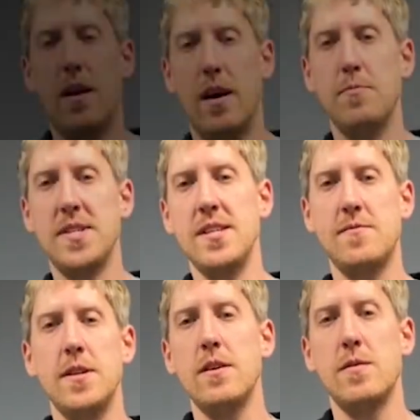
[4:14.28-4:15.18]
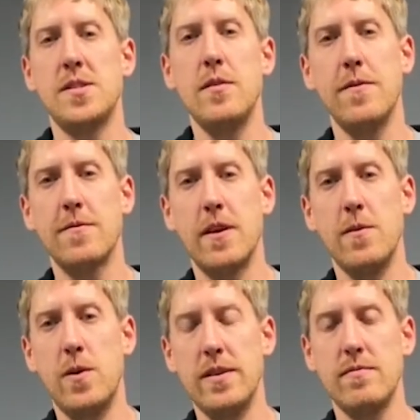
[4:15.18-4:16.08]
Hope today's video was helpful for
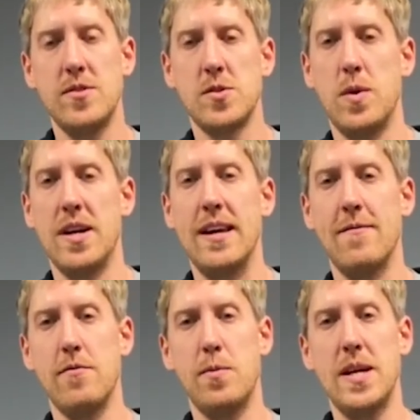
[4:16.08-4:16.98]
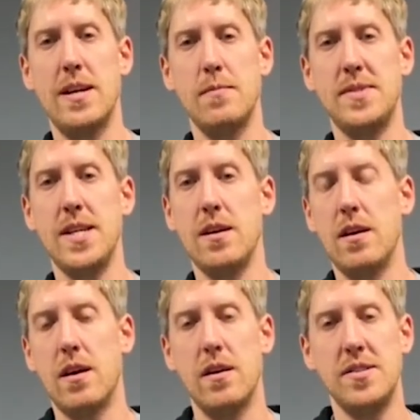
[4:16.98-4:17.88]
everyone. Just wanted to give everybody an update
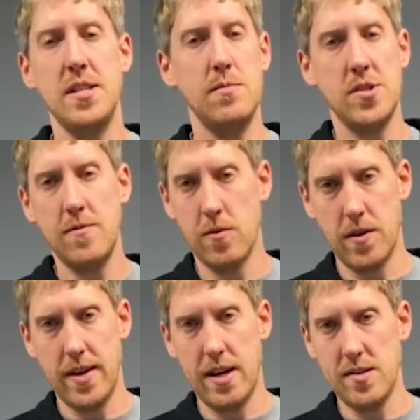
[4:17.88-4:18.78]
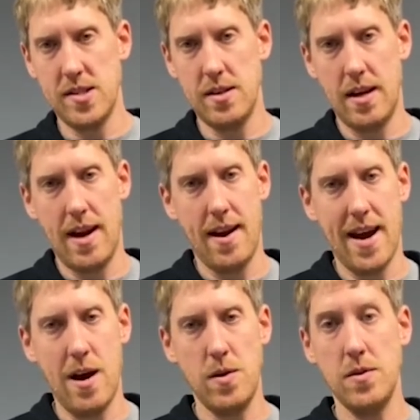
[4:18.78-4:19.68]
on our DMG 4000 and
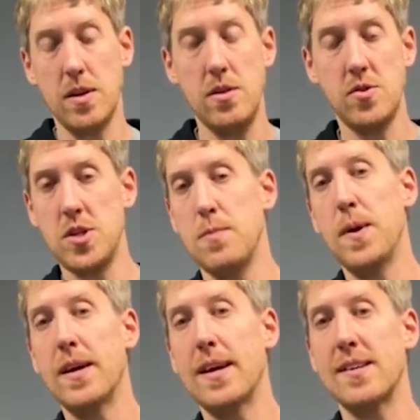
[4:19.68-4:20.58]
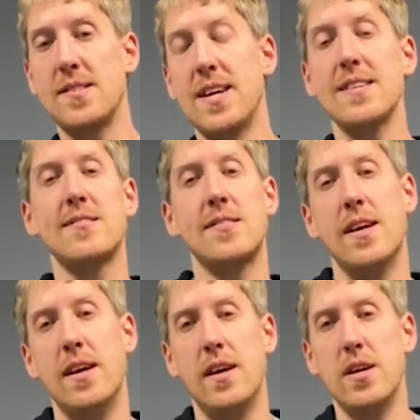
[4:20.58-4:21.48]
how you can use JPEG XS
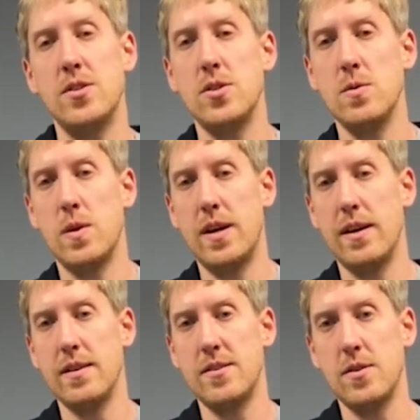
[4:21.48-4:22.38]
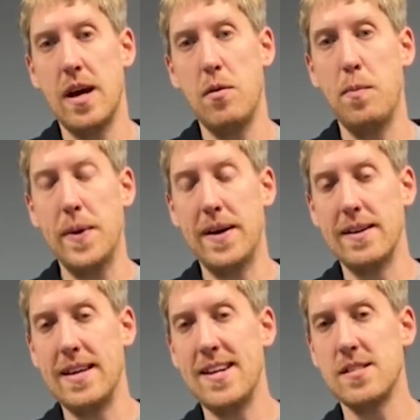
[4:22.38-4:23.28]
to help
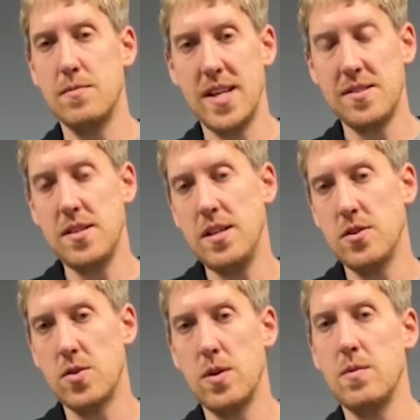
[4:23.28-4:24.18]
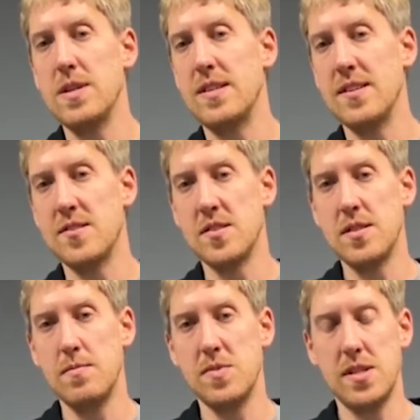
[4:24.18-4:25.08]
gain some density in your 2110
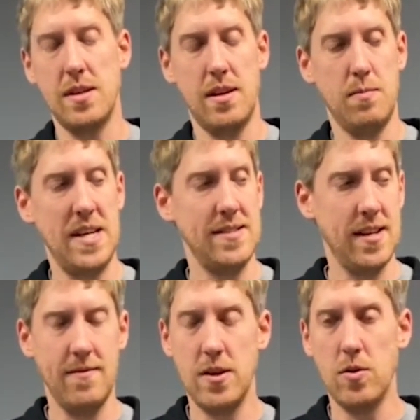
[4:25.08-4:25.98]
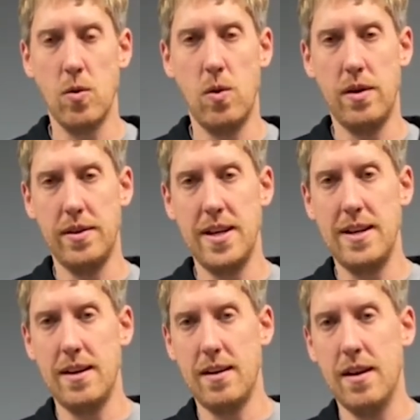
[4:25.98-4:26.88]
systems and maintain video
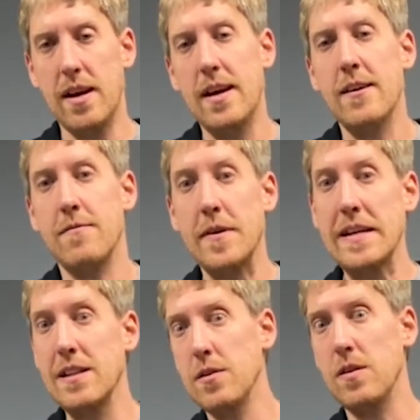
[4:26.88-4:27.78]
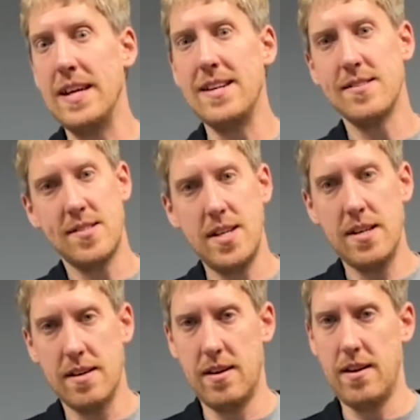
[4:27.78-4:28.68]
quality and very low
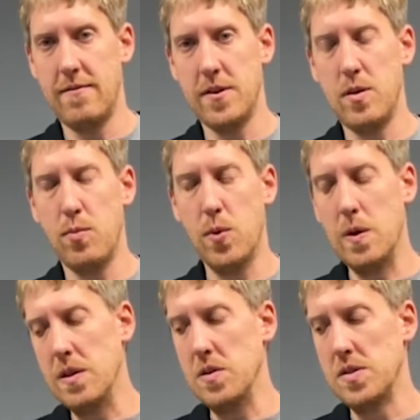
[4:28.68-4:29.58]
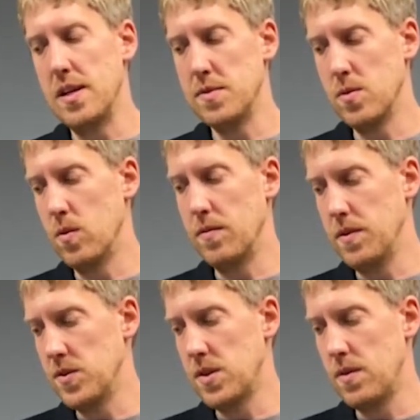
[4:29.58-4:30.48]
latency. Very important in those types of
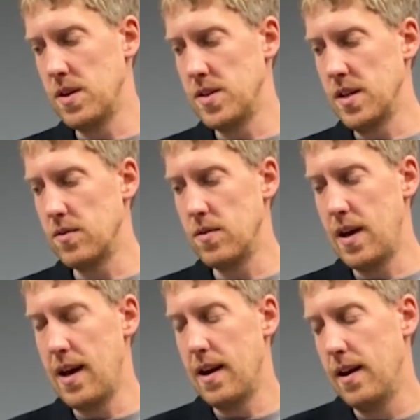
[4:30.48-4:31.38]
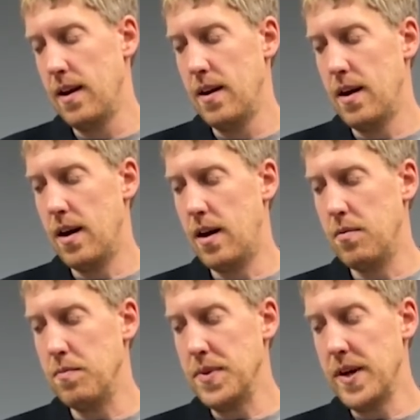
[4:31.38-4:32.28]
workflows, so I wanted to talk through that.
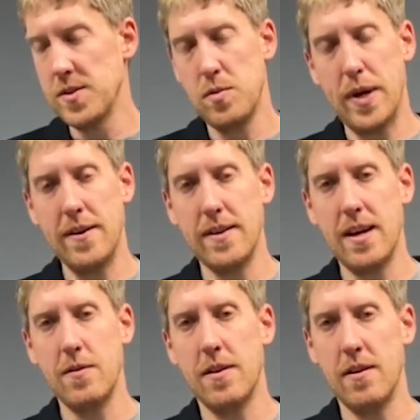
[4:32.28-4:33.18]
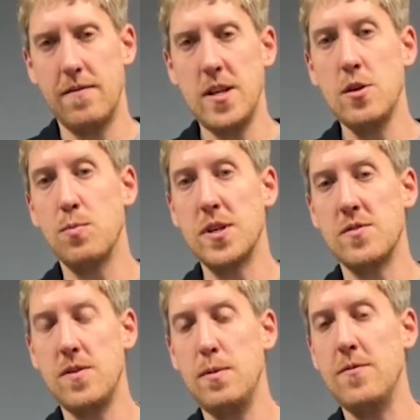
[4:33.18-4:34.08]
But also pairing that with our
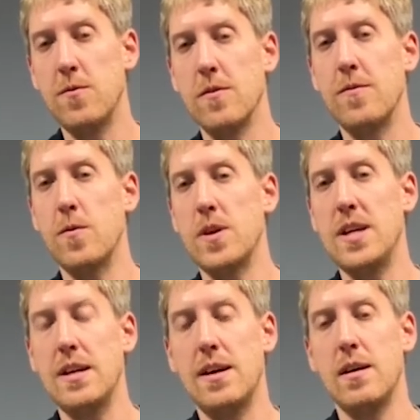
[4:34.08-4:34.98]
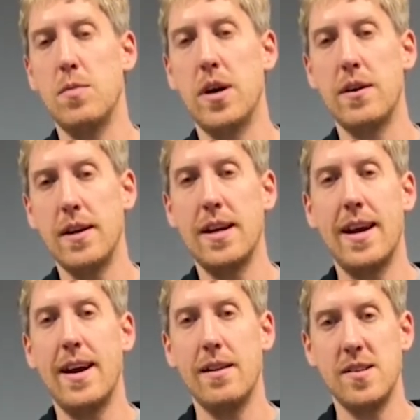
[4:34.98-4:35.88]
VideoBridge VB440 monitoring and
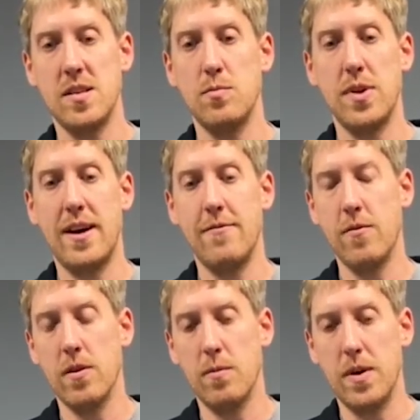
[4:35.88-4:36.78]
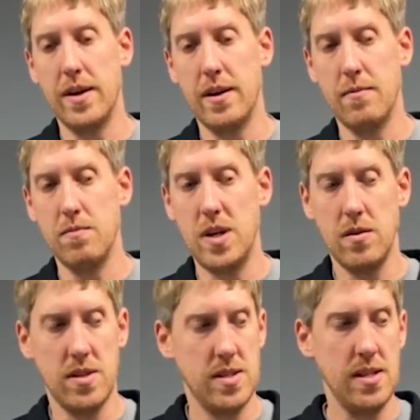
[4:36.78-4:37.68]
analyzing platform.
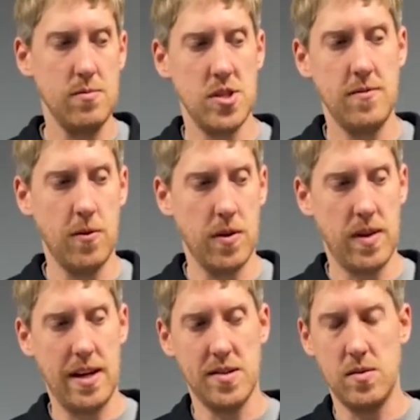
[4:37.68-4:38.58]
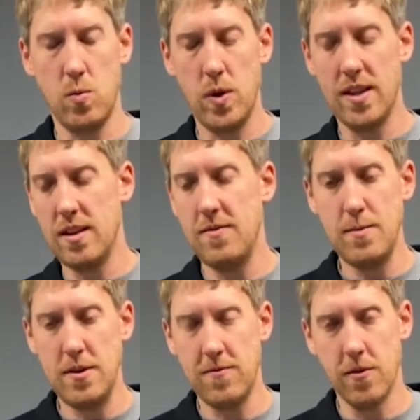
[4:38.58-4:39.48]
The DMG 4000 with the
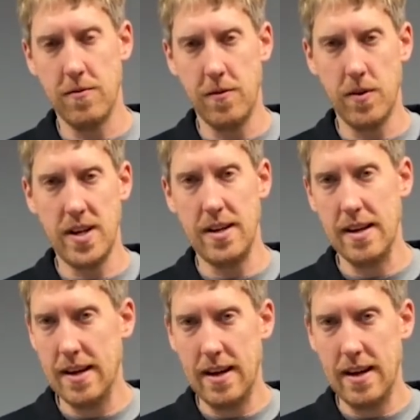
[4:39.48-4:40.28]
VB440,